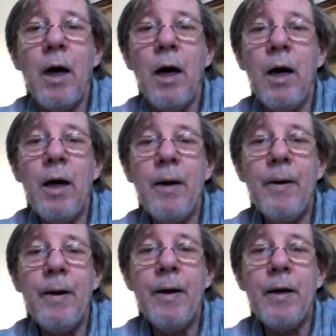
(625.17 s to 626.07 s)

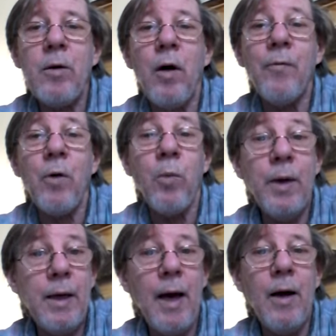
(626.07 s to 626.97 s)
called for a
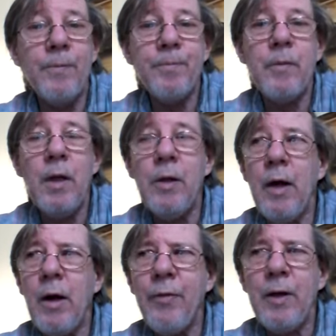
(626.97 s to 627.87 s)
recount in
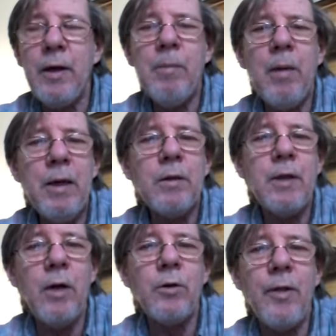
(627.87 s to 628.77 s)
there. I think he may be
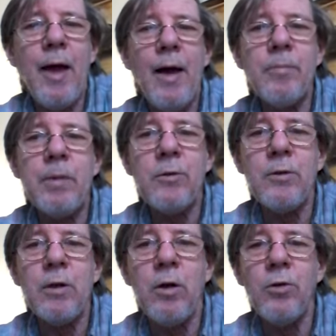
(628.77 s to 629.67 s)
entitled to that because
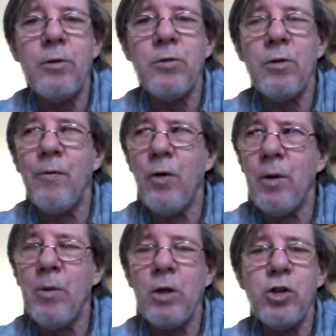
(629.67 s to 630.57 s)
of the closeness of the
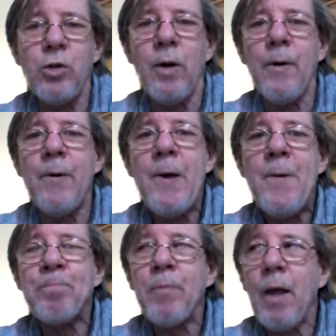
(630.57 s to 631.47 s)
vote. I'm not sure.
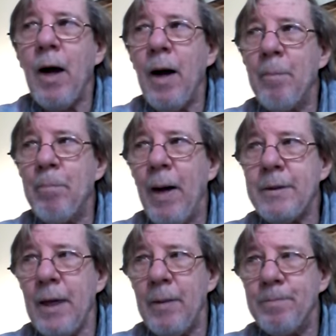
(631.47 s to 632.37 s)
Um,
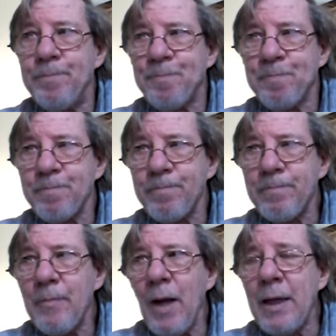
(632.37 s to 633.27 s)
but um,
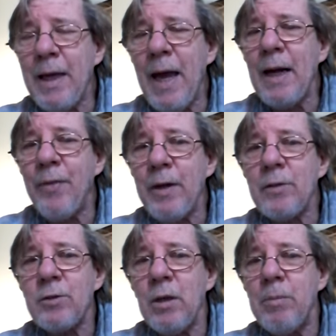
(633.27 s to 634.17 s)
again, I think
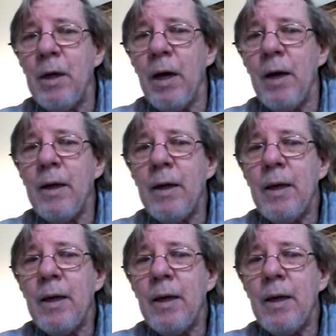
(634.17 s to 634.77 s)
it's going to be a